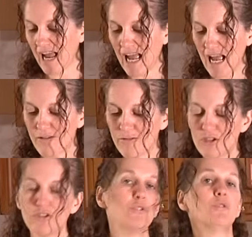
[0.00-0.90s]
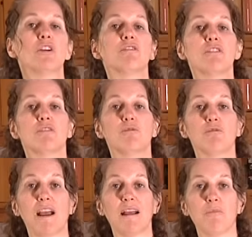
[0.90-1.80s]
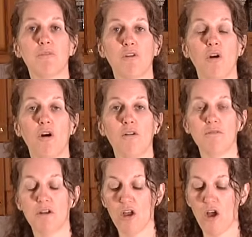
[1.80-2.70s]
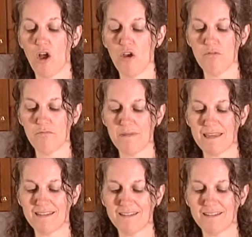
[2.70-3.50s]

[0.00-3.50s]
I have 200 grams of oatmeal.